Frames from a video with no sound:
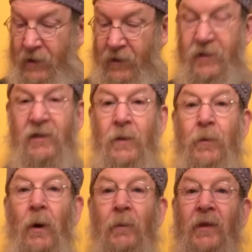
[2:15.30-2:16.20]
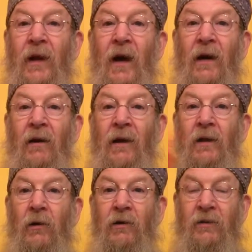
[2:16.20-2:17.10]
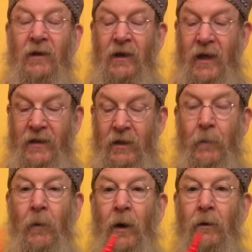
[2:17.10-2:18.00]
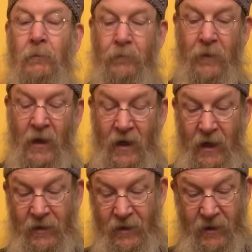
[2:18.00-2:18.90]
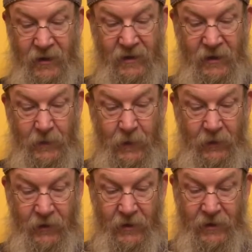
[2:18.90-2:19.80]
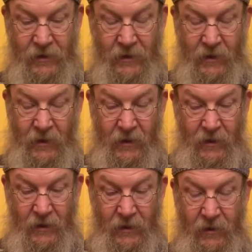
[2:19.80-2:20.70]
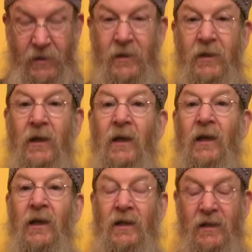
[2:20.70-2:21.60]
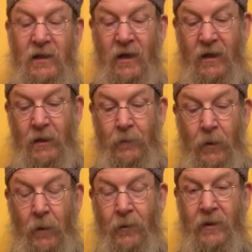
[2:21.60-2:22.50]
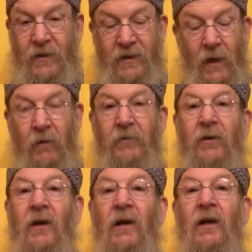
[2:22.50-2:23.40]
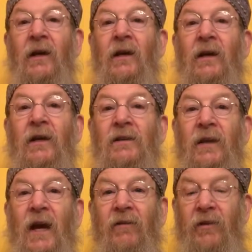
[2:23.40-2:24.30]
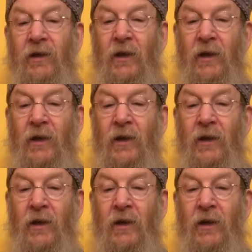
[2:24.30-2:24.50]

This is the pump that I like, looks like a ketchup bottle. And the nice thing about this is inside the pump itself is a cavity